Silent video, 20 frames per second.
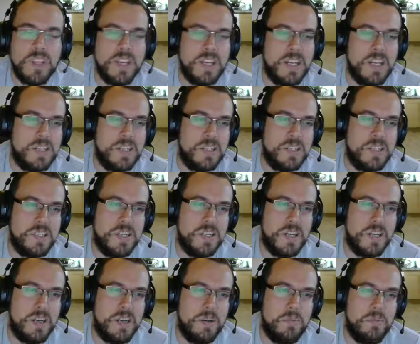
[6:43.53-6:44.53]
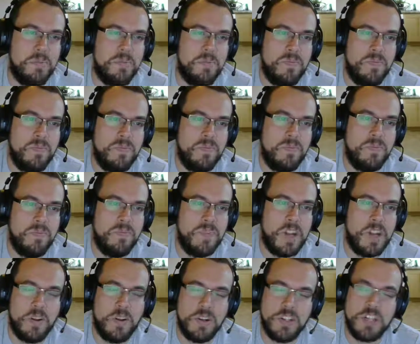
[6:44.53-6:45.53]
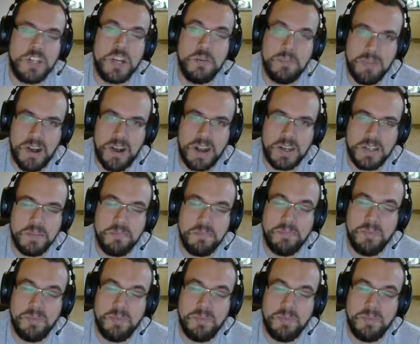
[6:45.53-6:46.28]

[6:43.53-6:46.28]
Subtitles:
is a cheap brand,